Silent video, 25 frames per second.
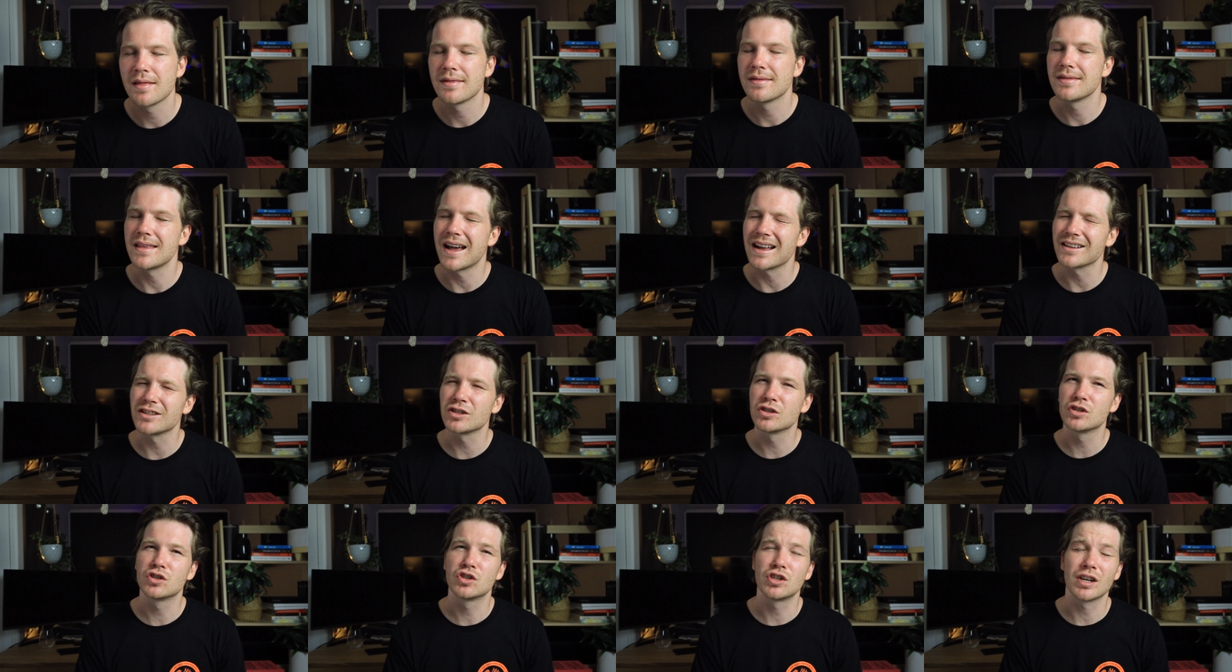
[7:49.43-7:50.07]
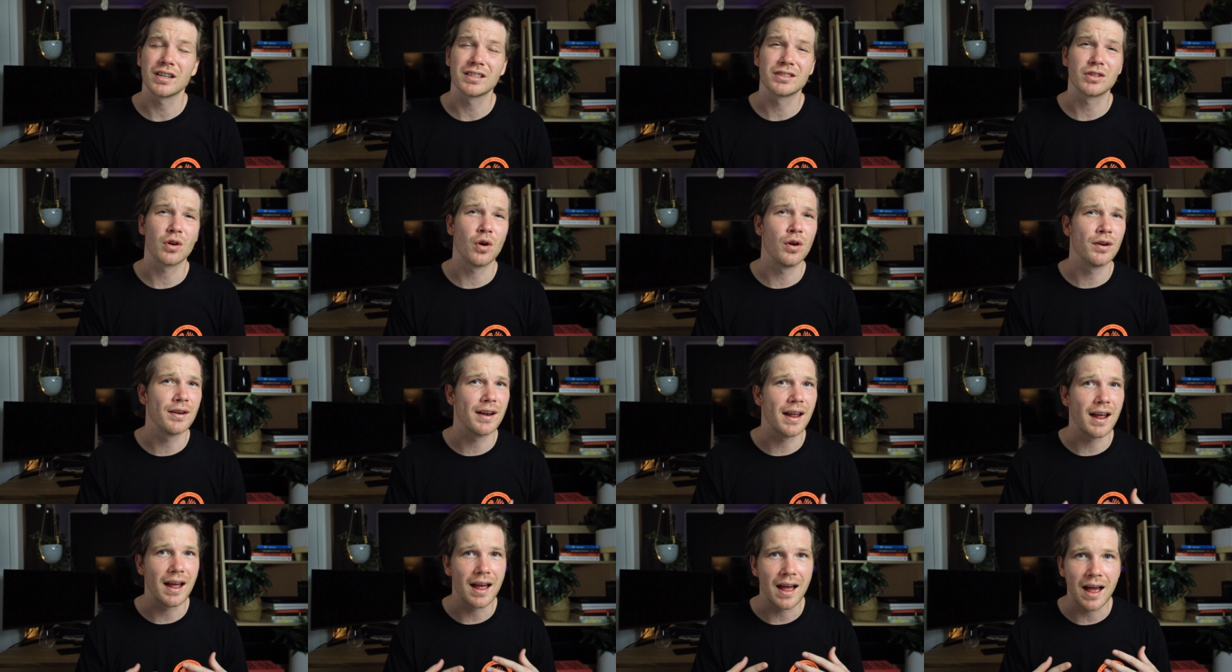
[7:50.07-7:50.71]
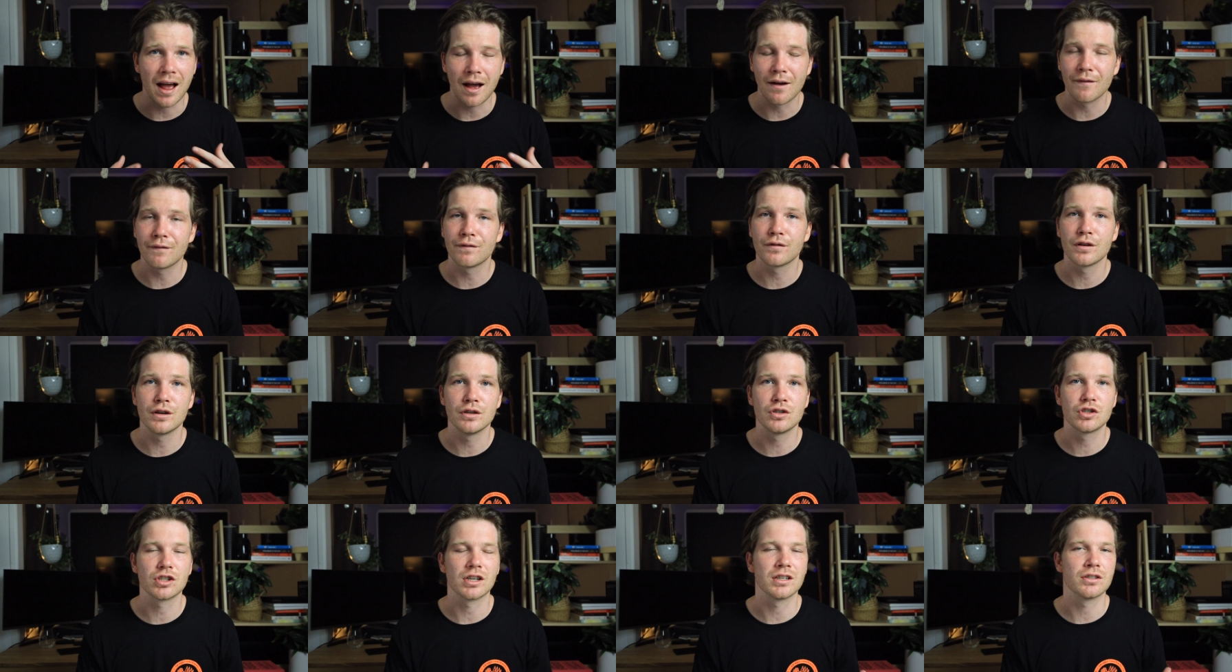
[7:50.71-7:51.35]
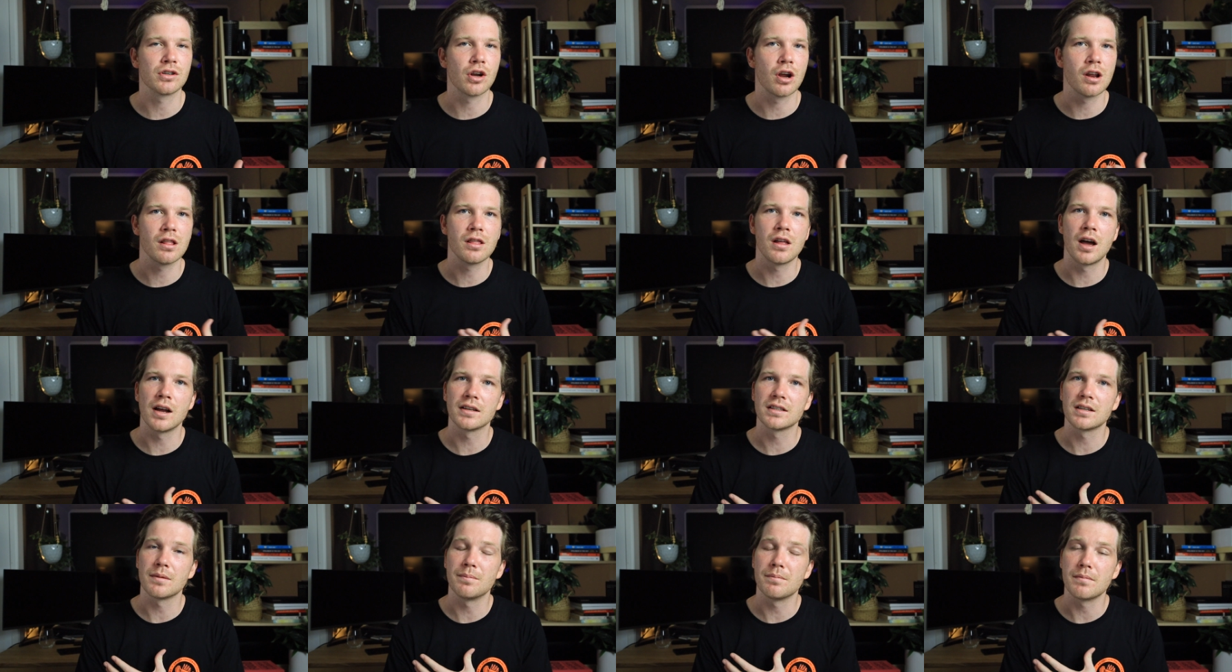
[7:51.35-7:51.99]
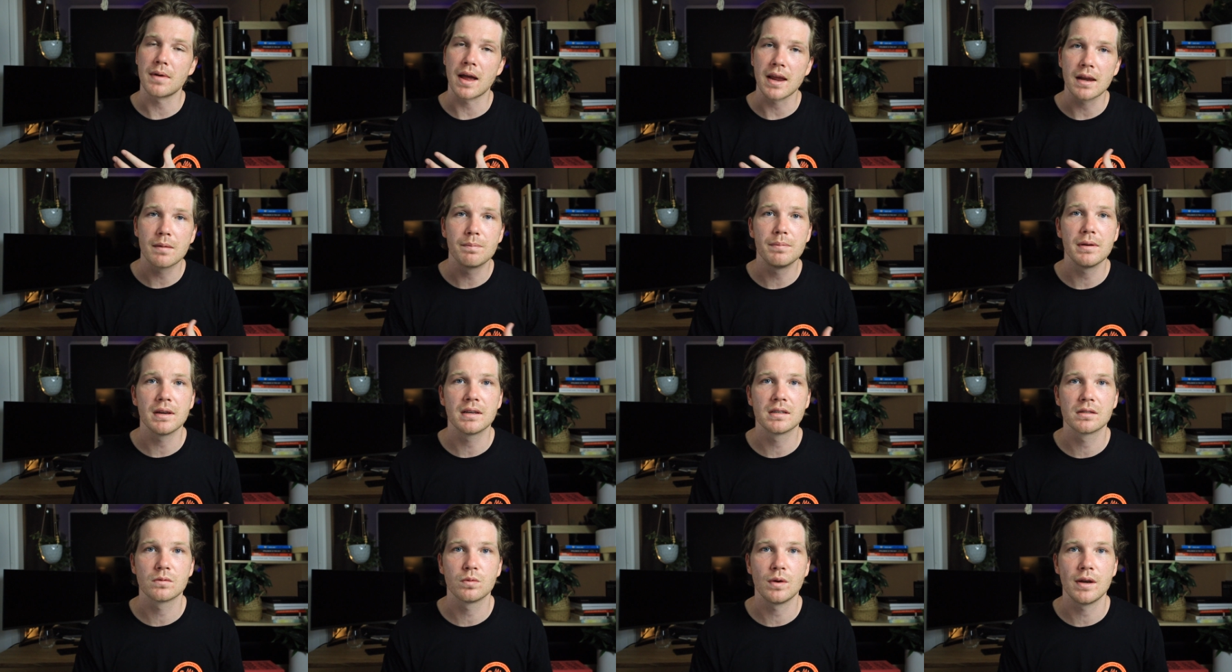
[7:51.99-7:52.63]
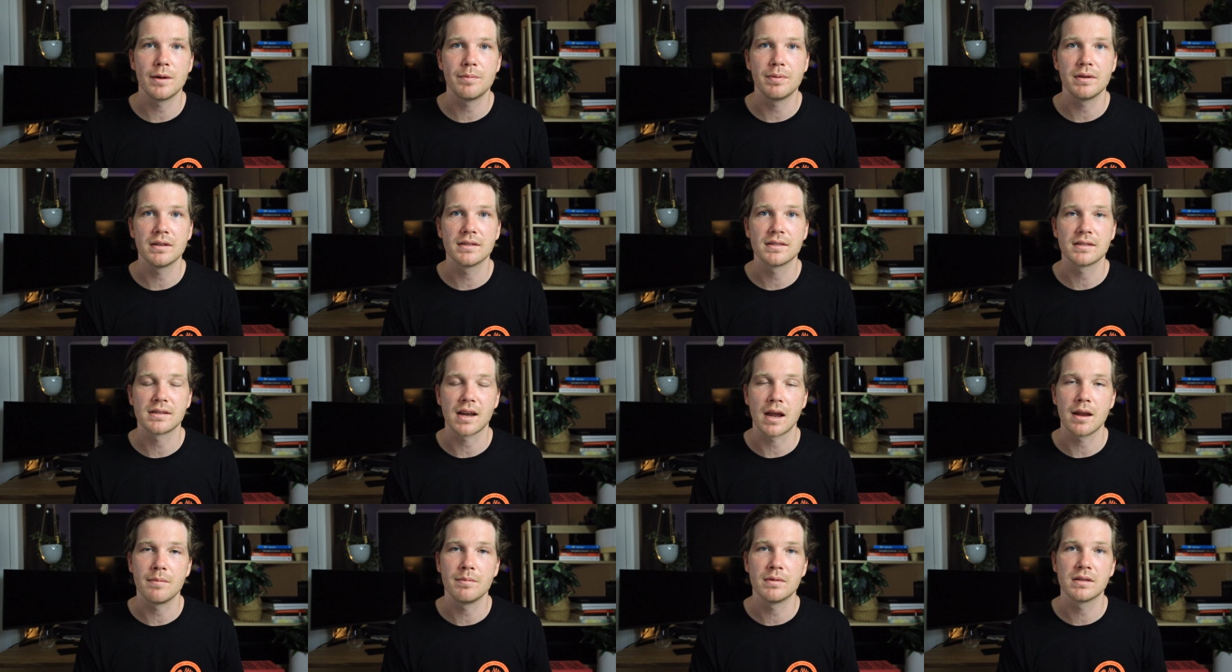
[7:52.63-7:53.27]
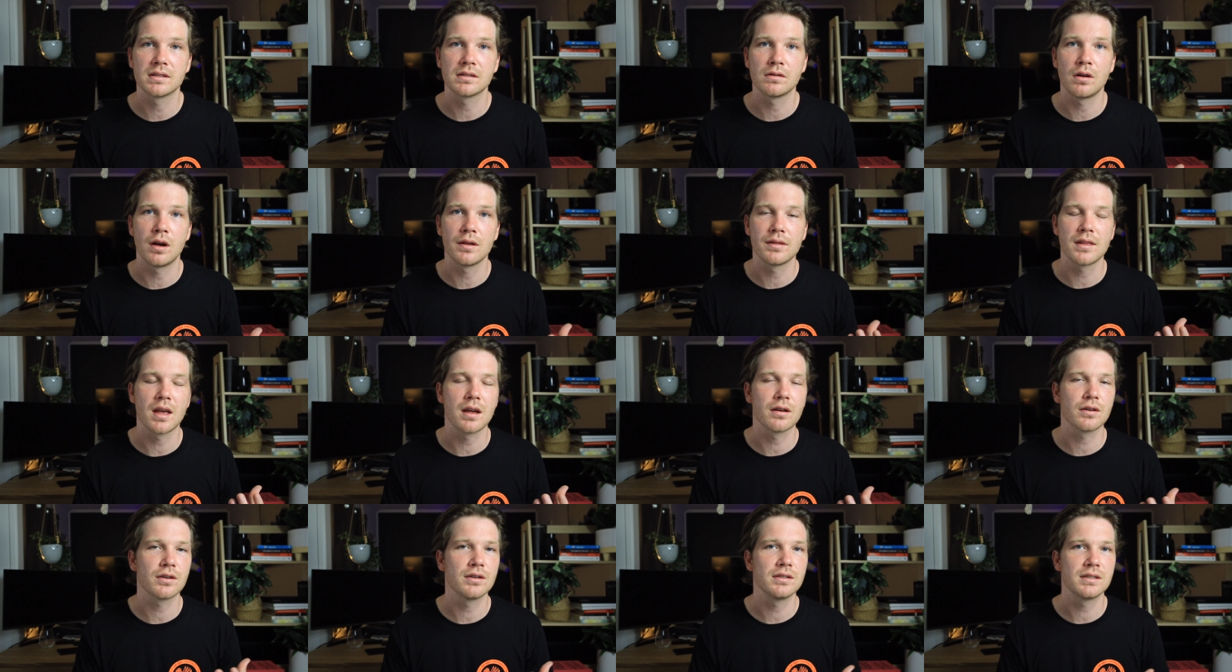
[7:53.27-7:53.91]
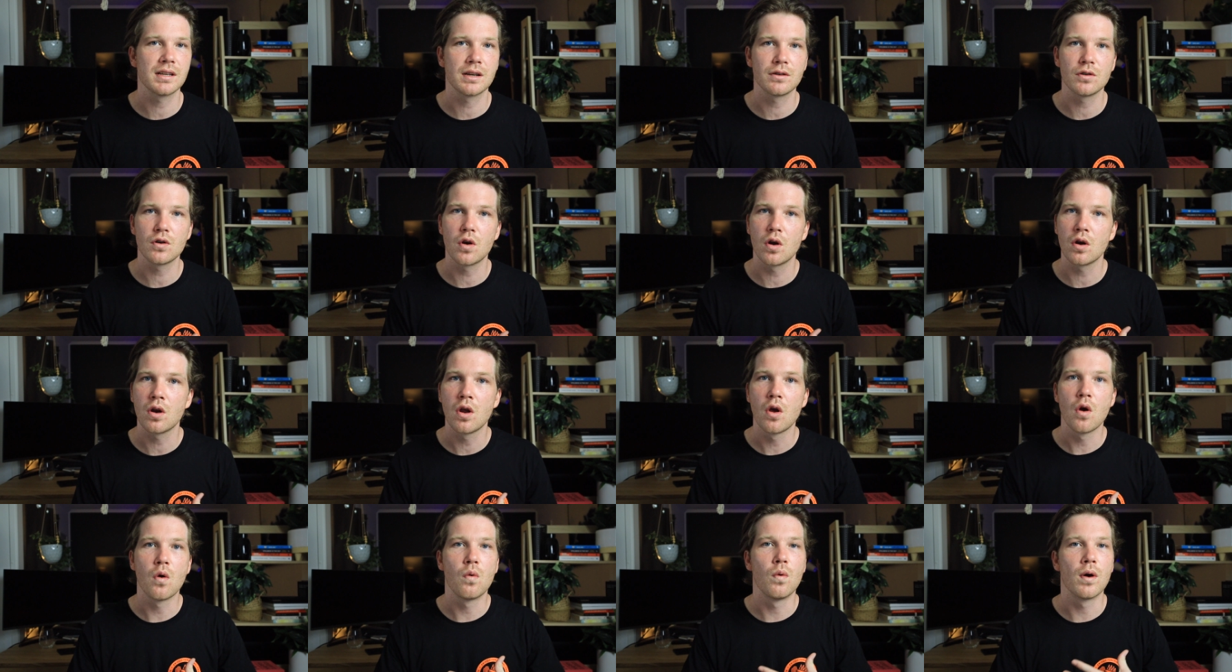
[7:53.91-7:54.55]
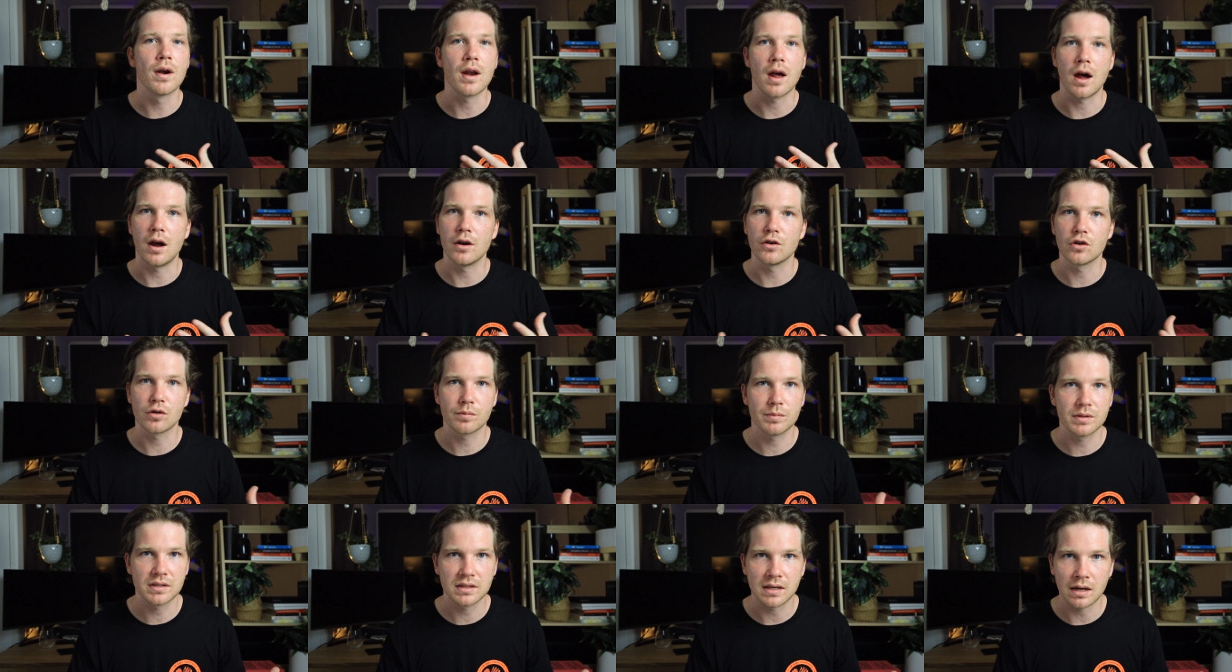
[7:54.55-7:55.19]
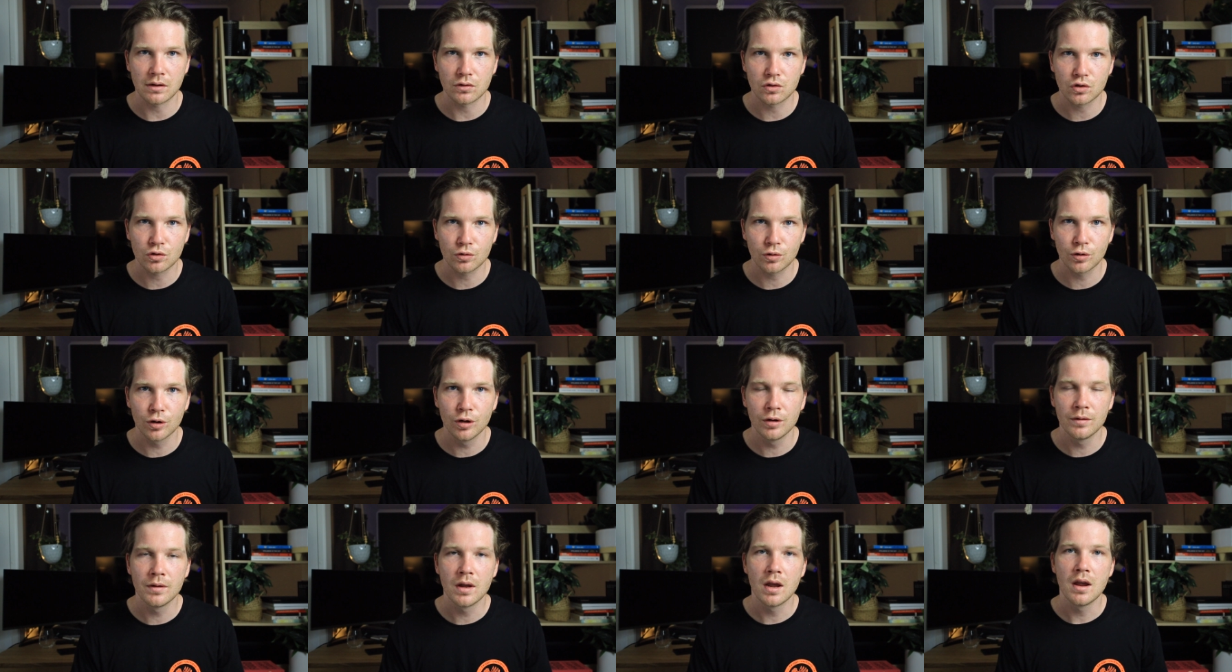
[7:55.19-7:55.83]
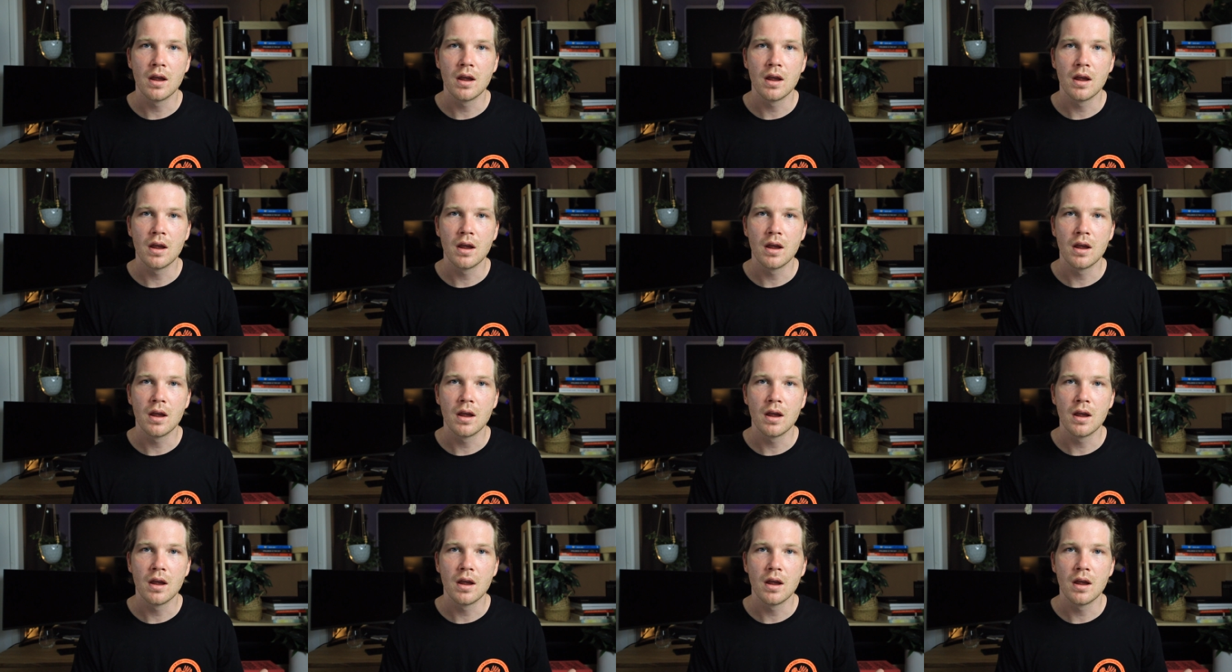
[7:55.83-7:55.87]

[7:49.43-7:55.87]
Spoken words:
That's just on average. I don't like to make big sweeping statements like that because they're not 100% true.